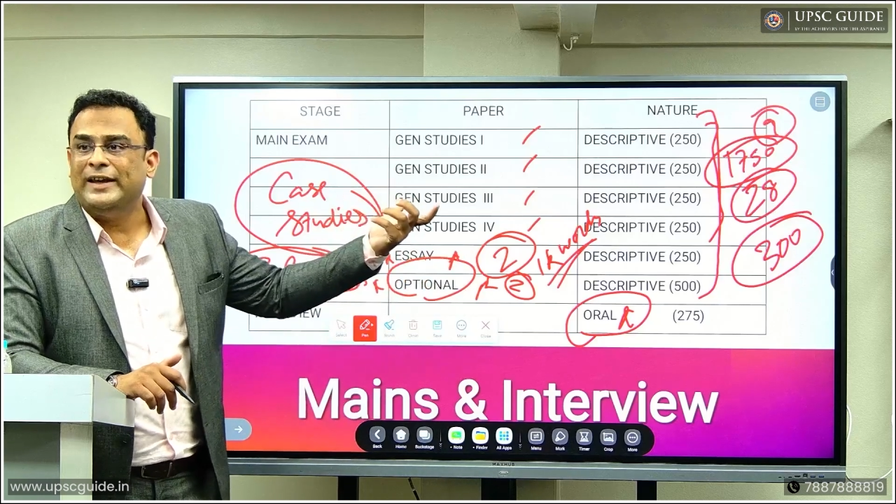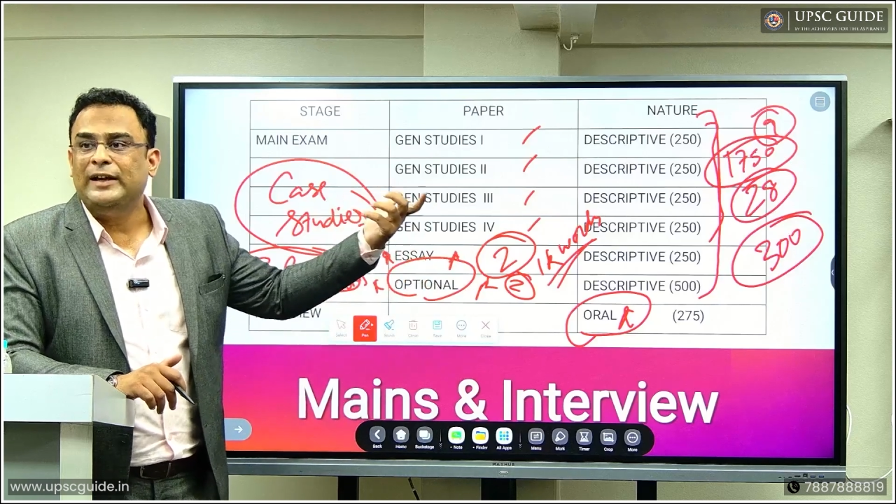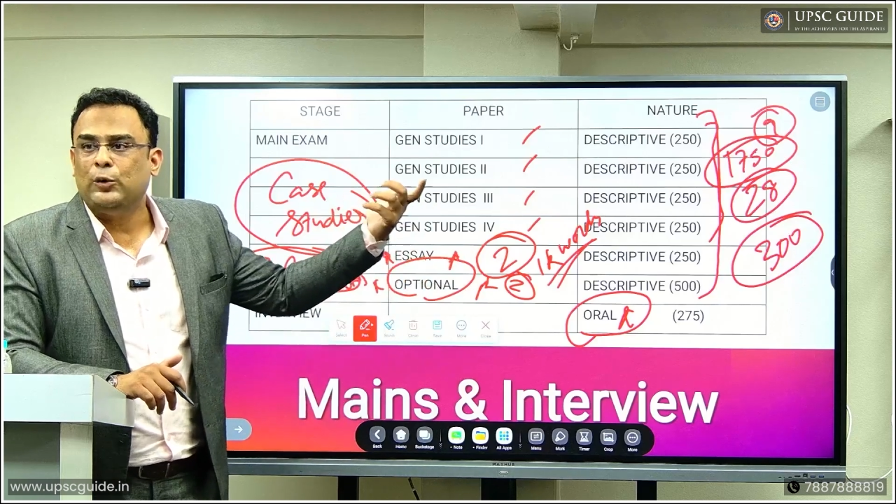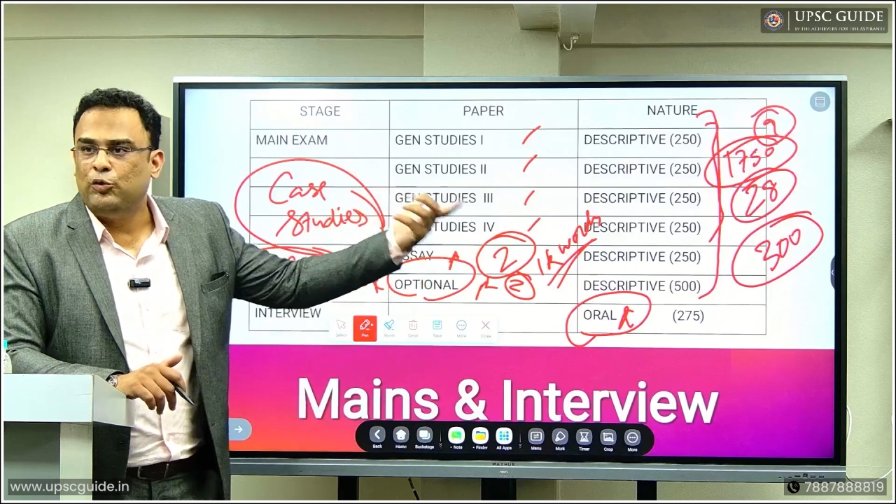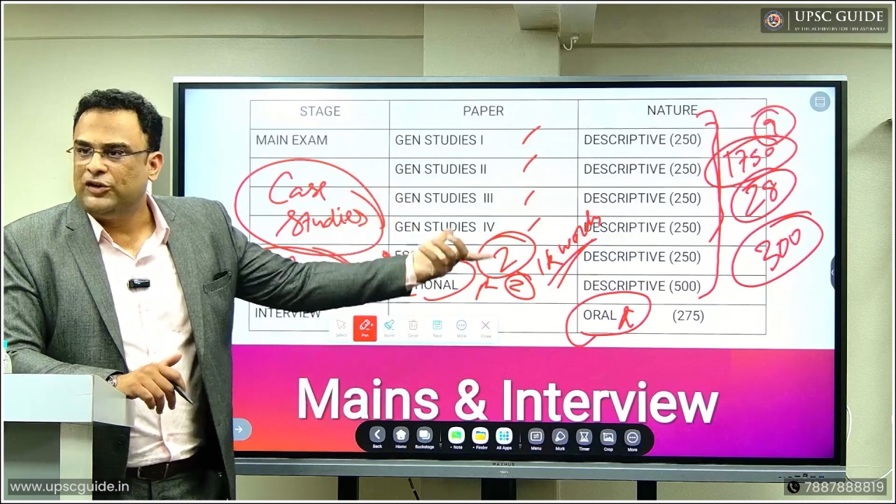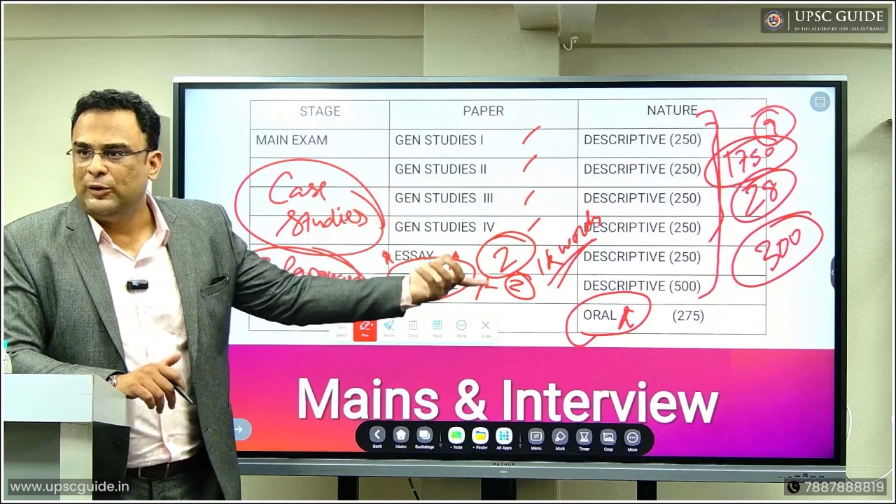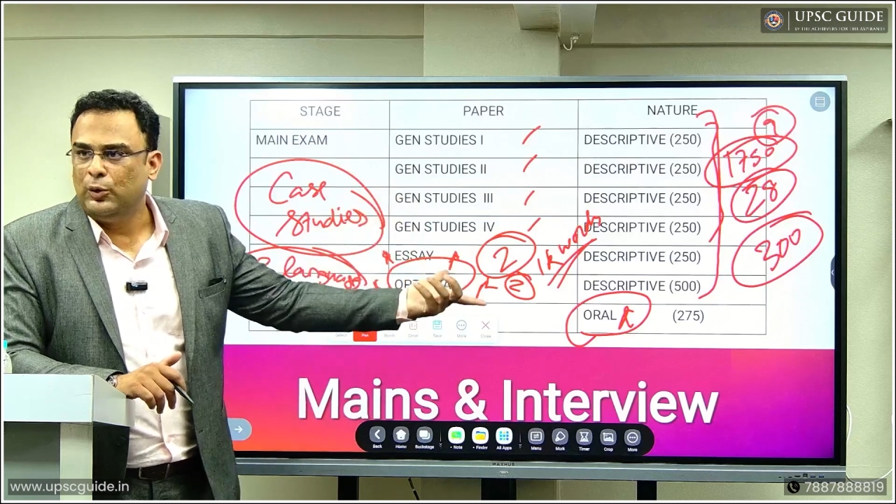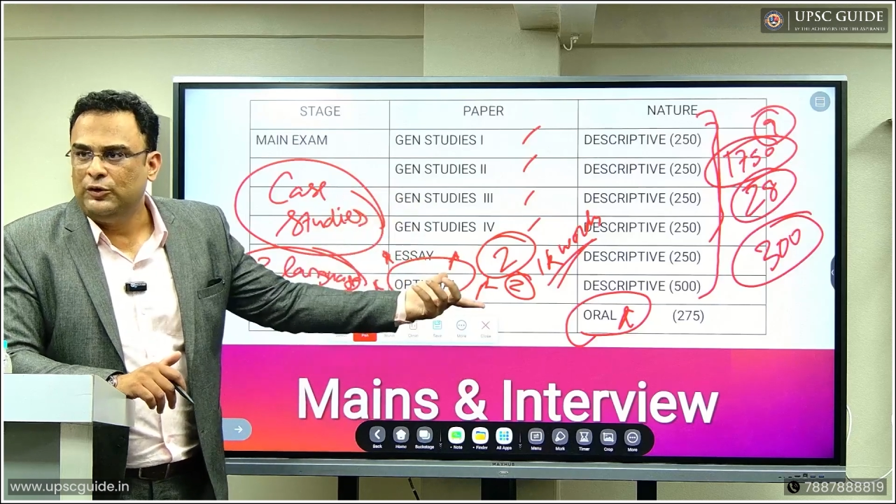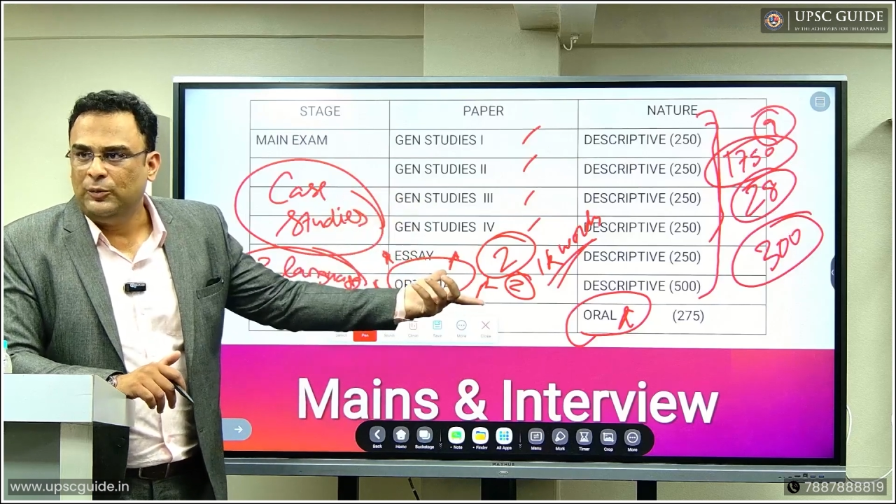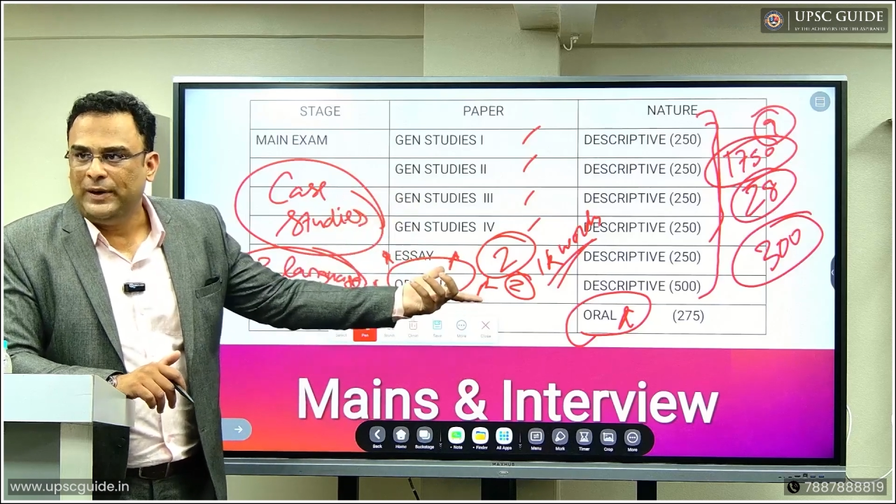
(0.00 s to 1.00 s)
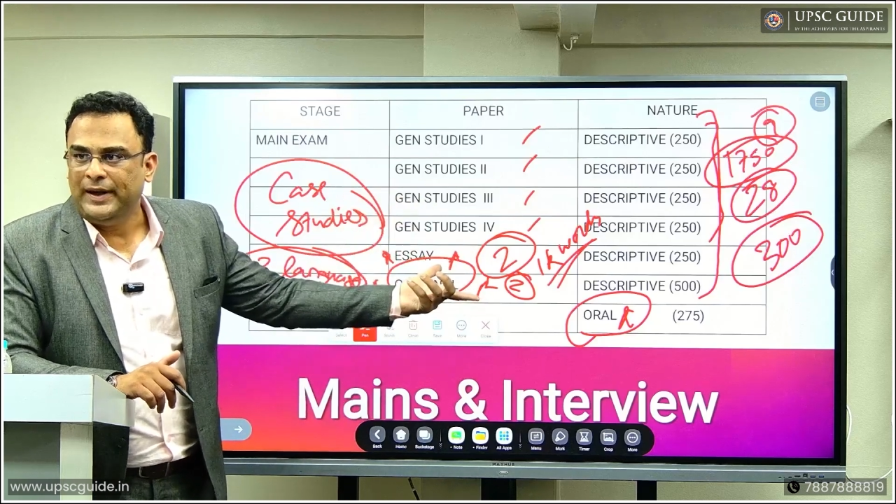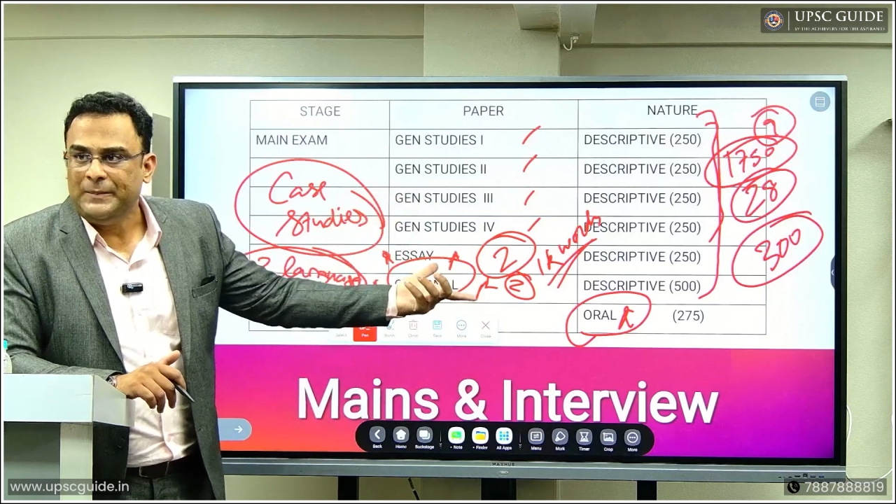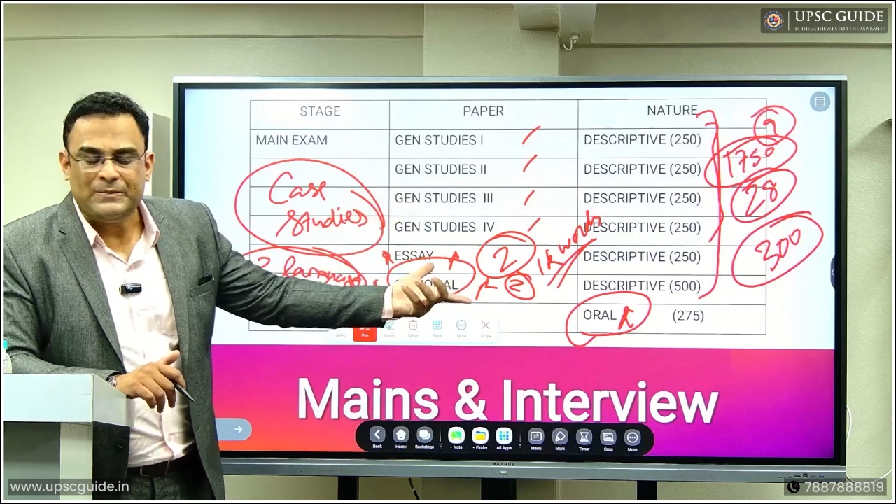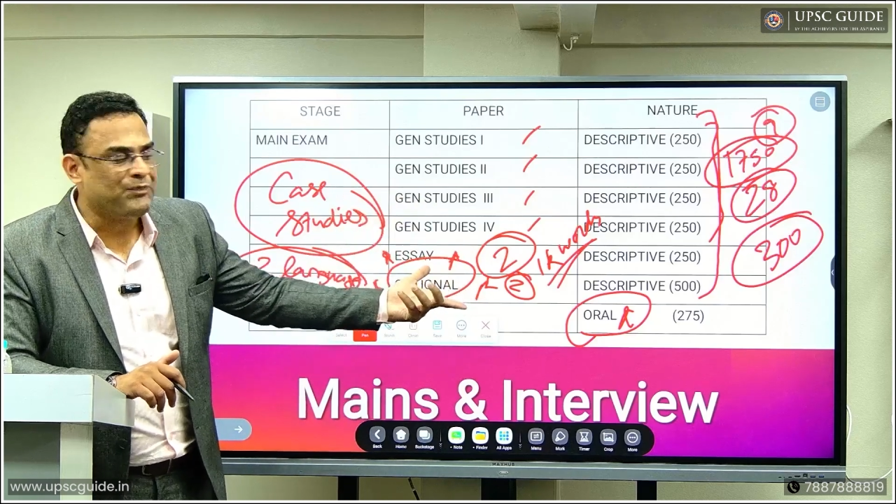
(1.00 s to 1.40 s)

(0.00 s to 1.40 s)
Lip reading: crucial role to play,